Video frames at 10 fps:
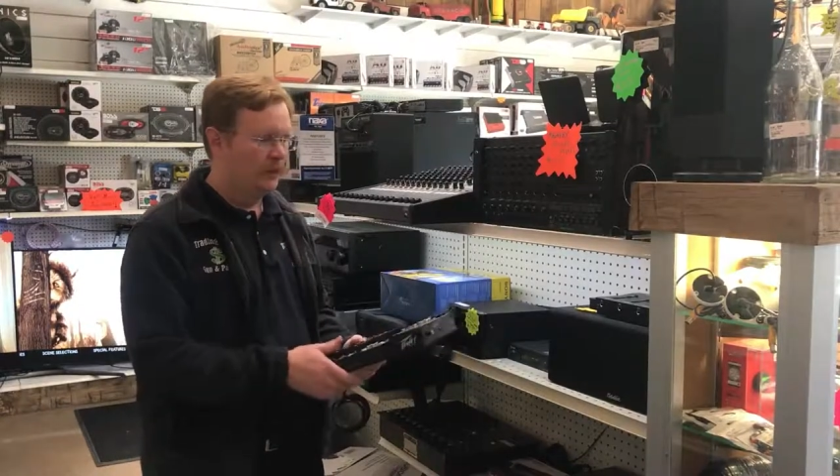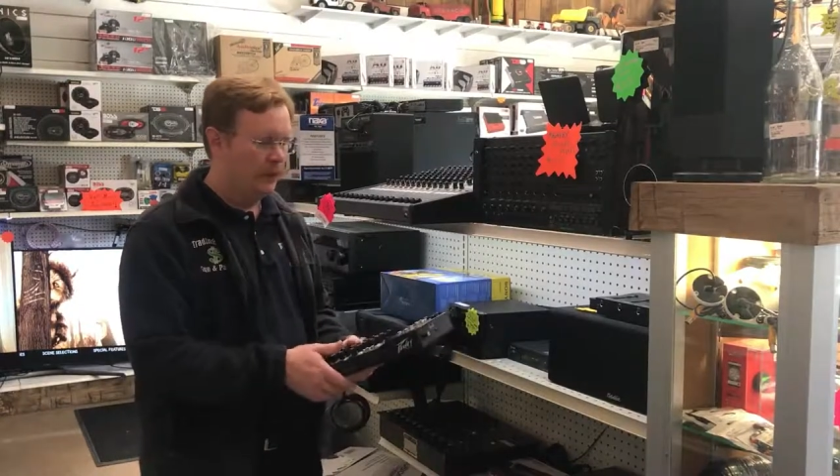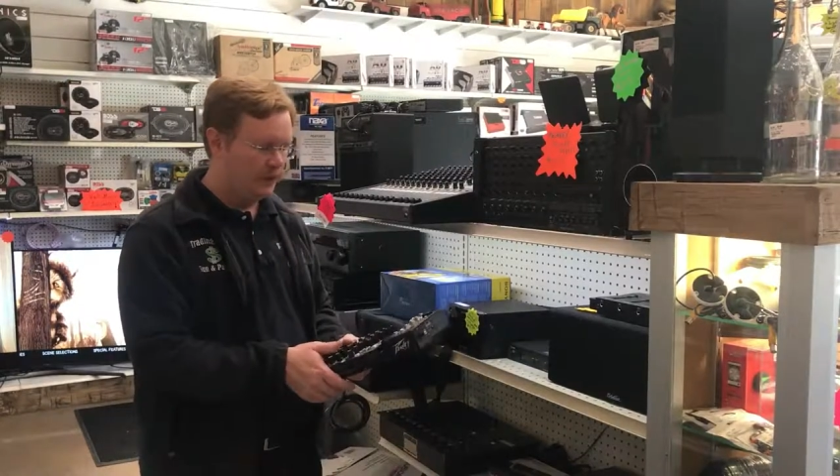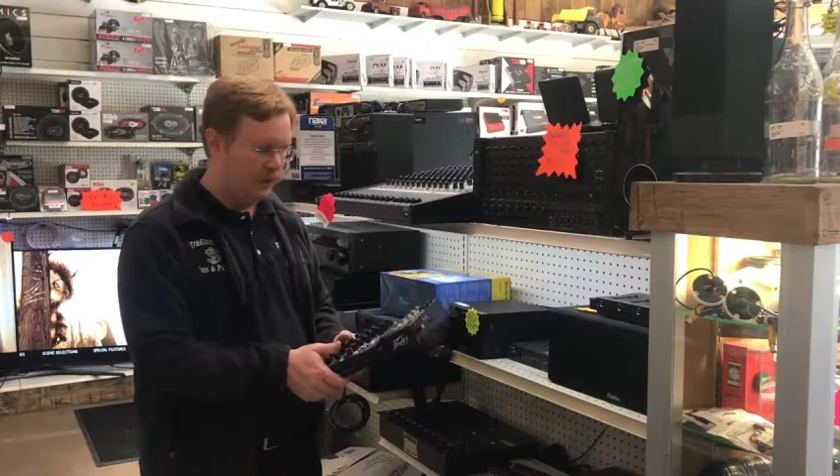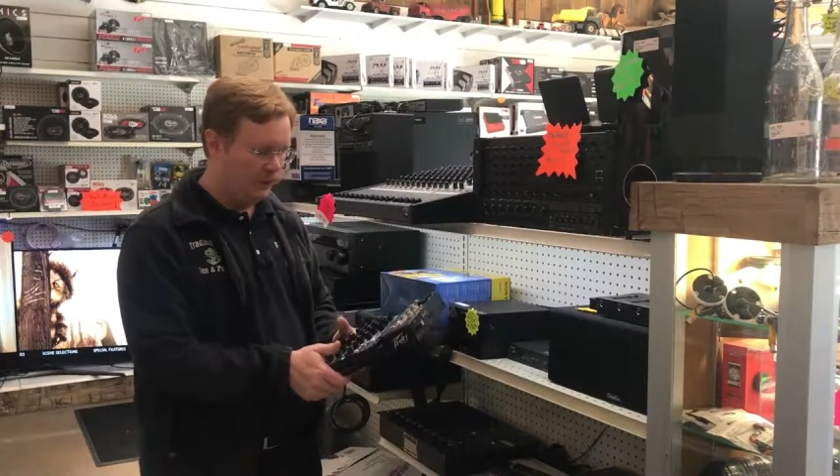
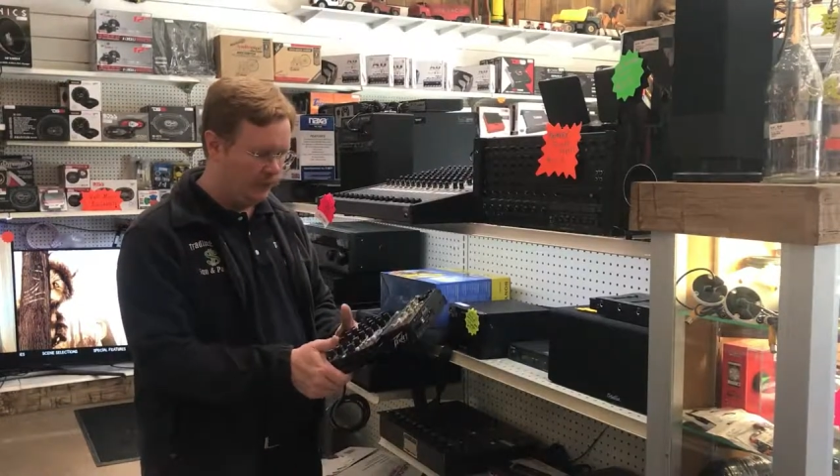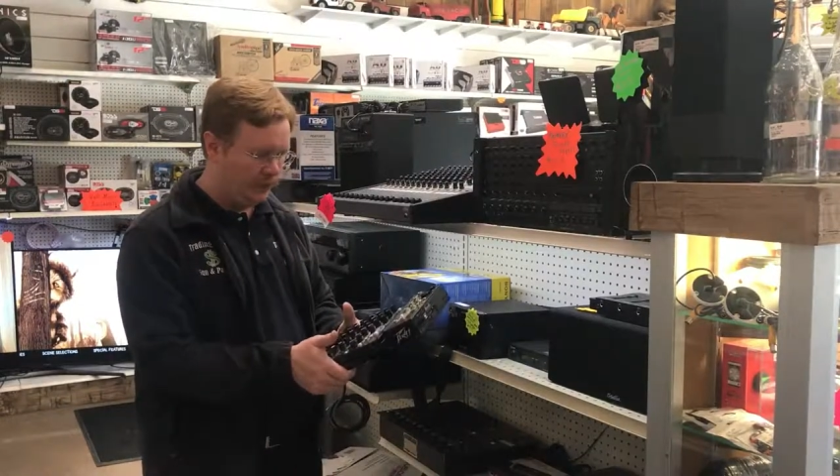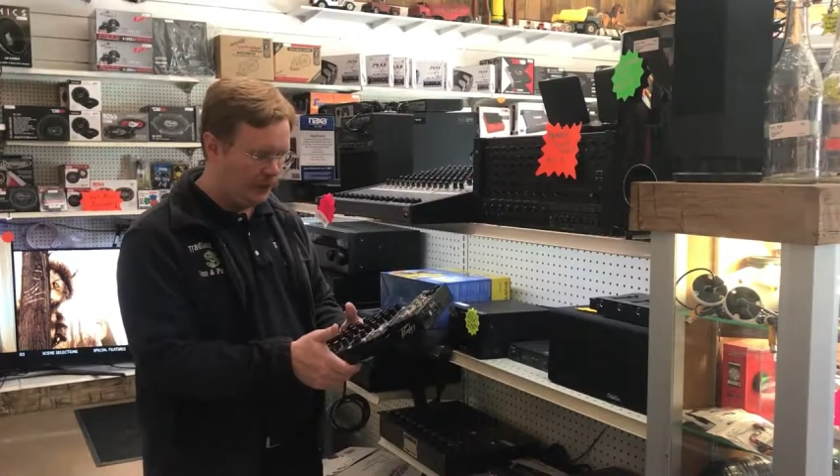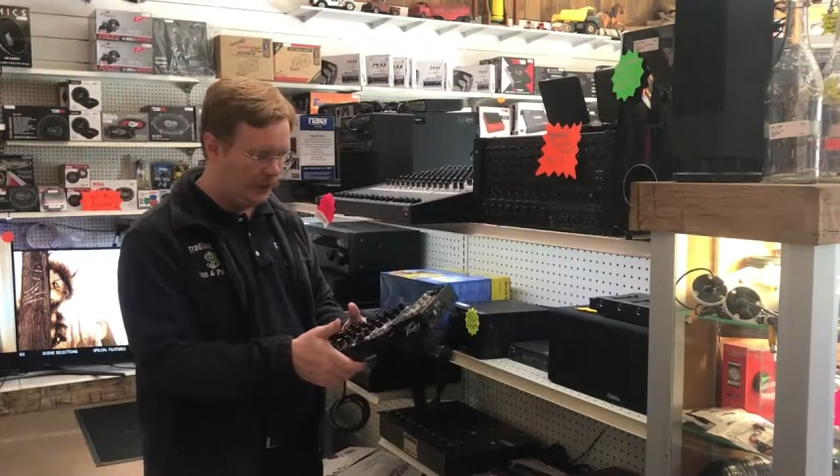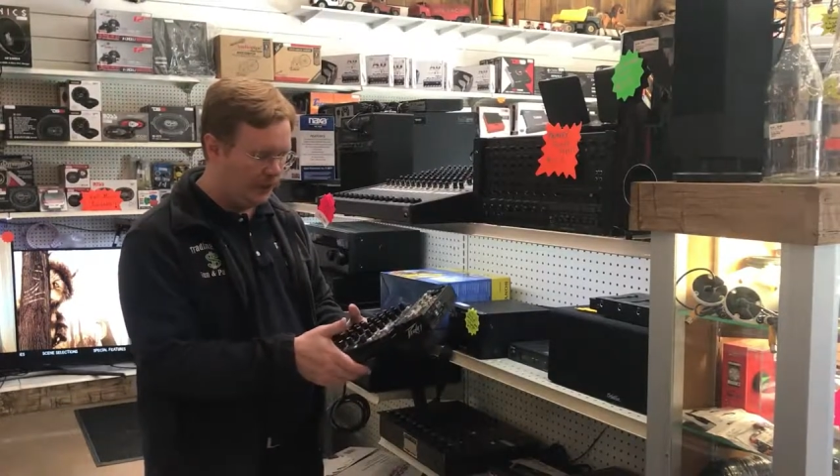Well,
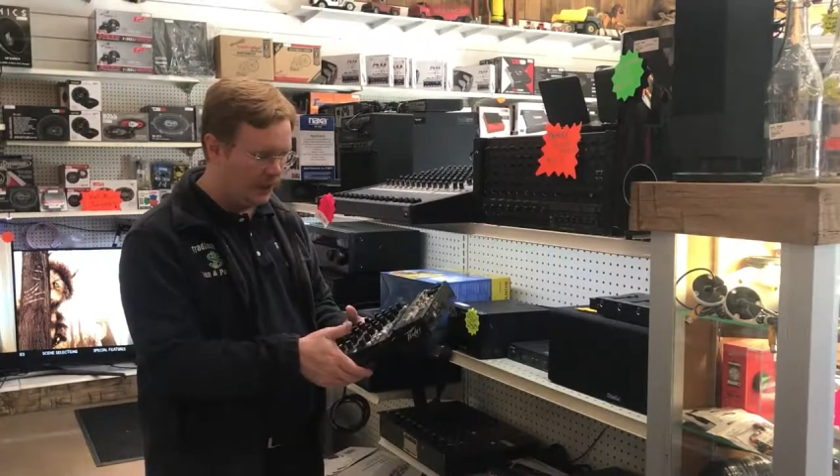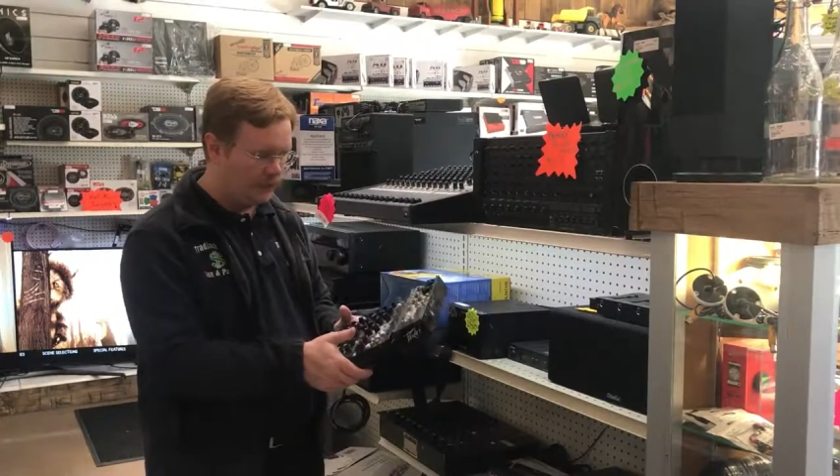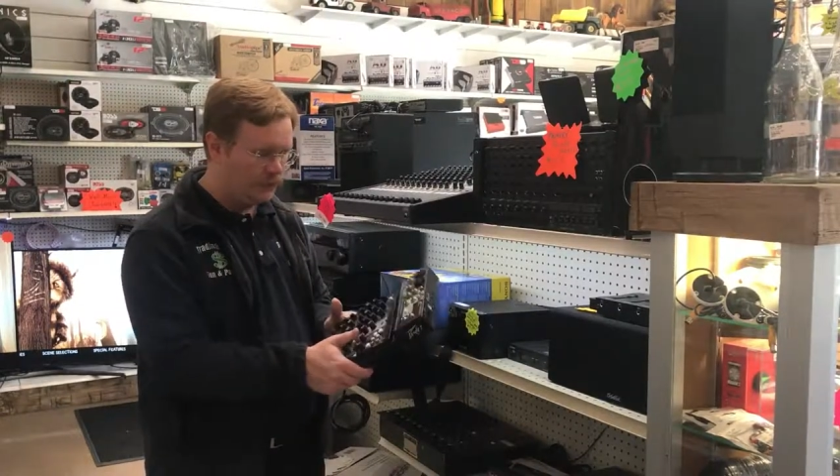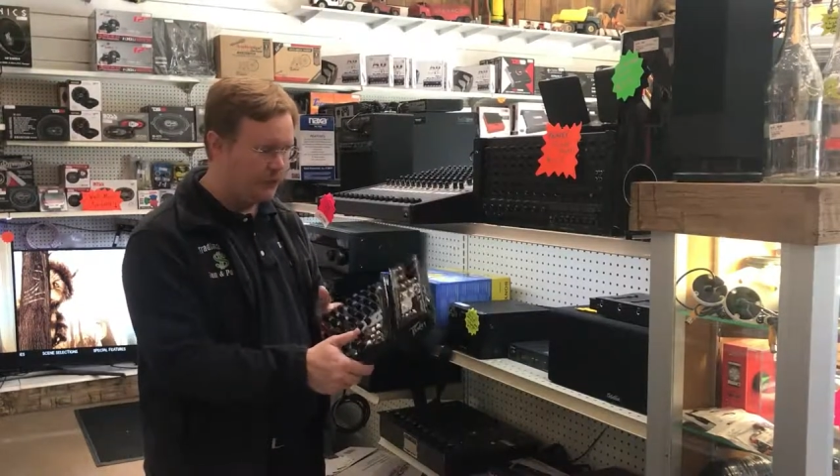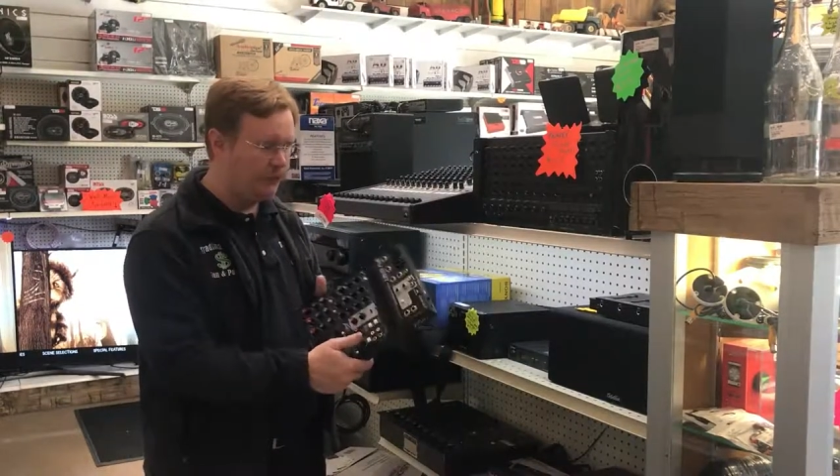everything
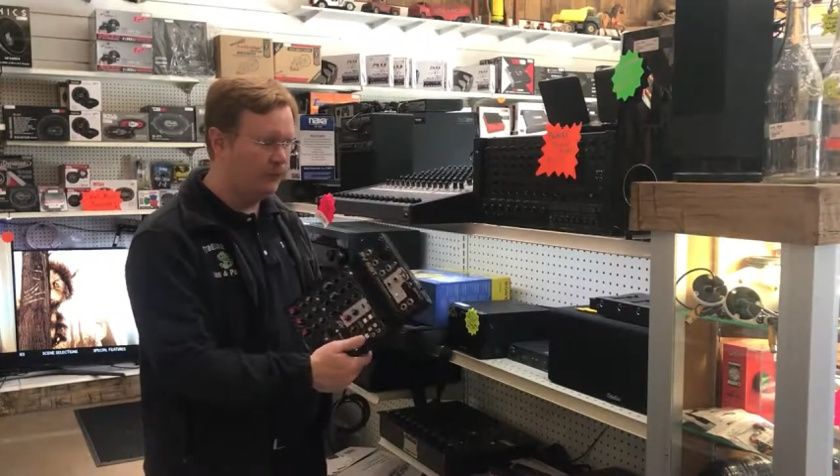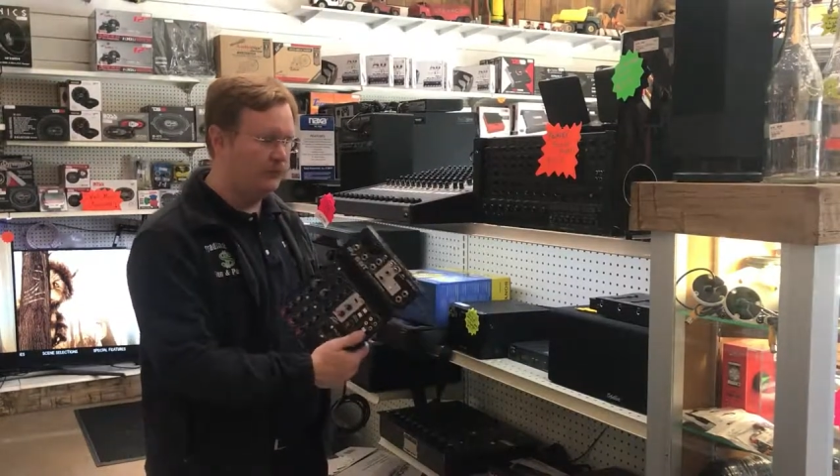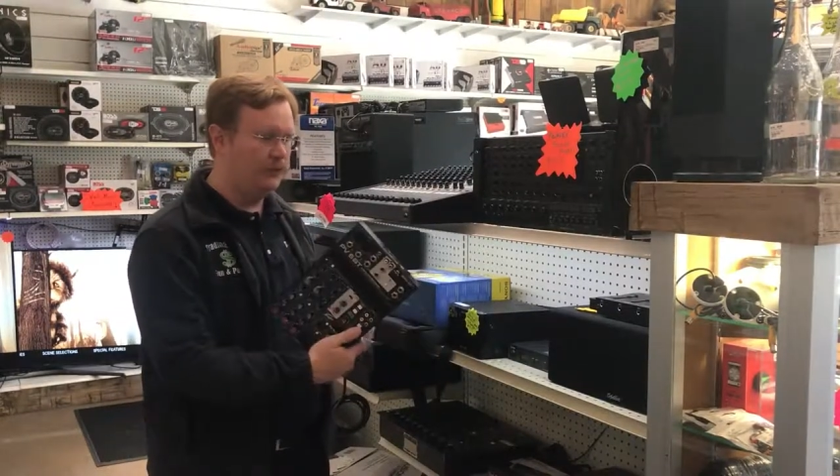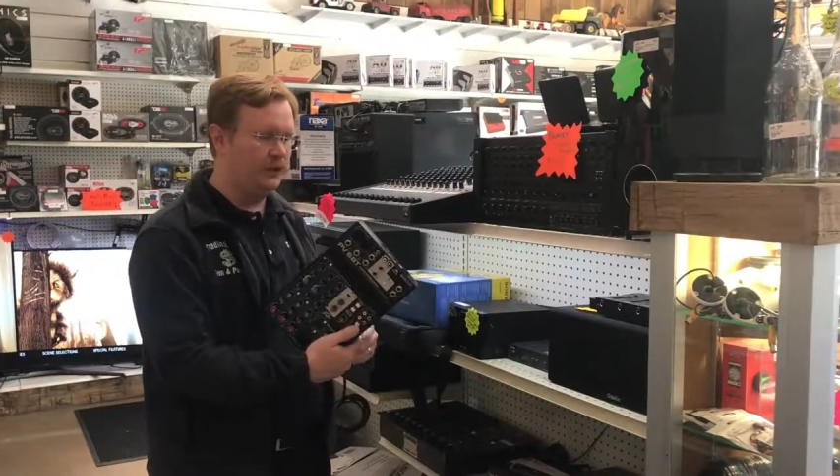down to